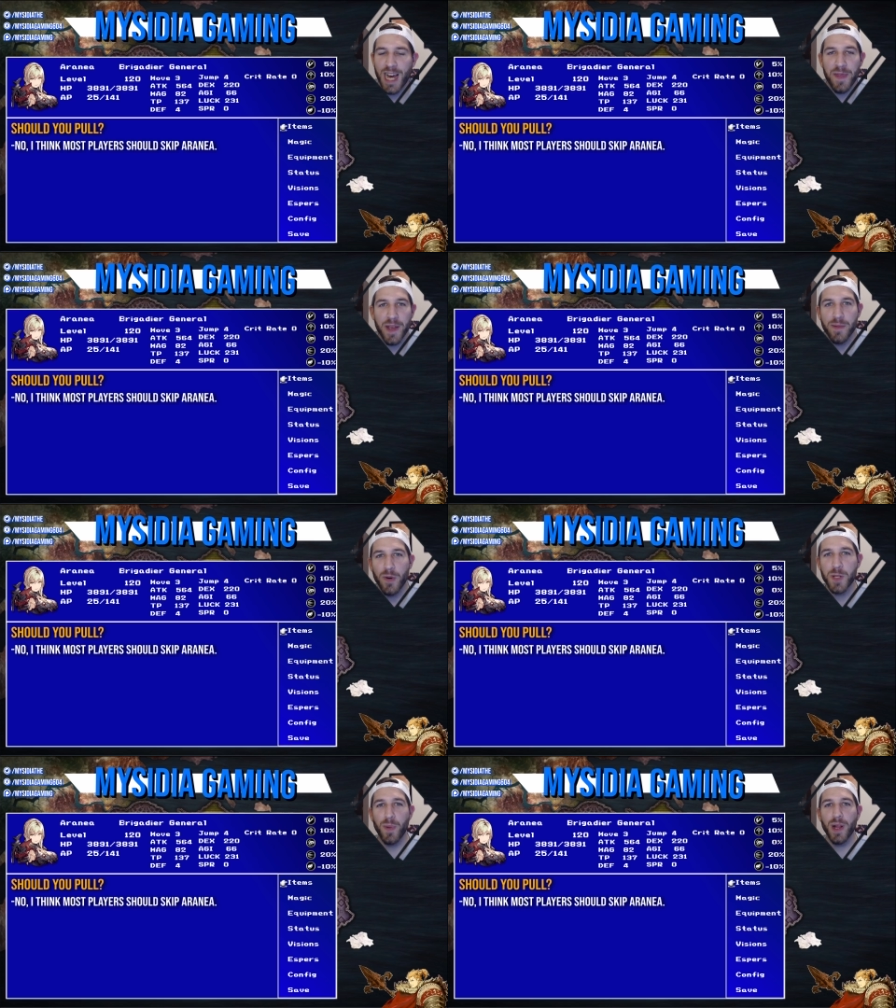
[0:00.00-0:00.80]
I think
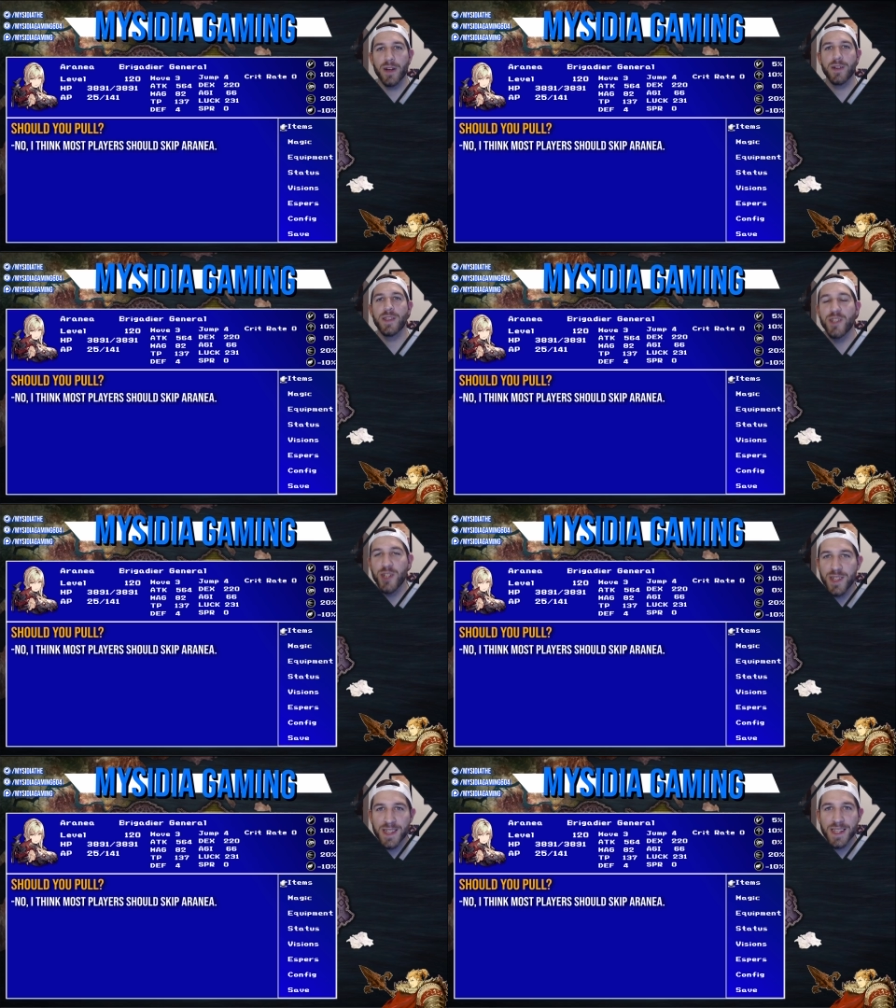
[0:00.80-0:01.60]
most players
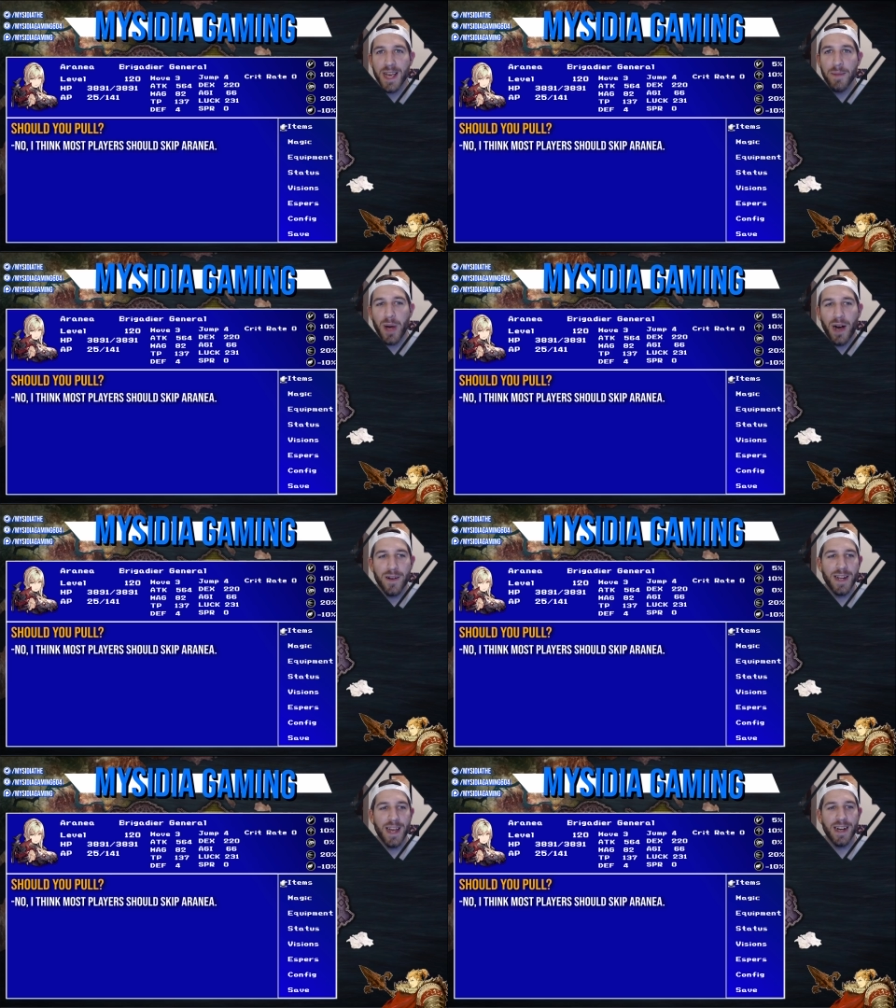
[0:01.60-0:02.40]
should skip
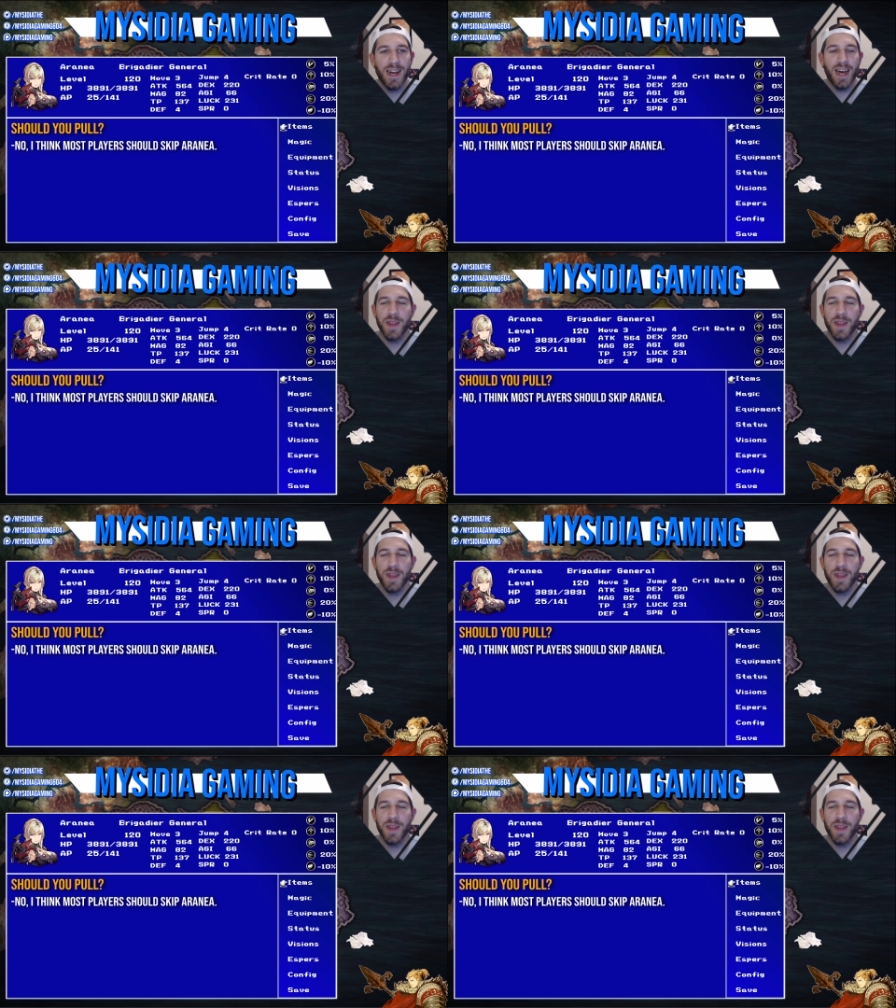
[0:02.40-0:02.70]
Aranea.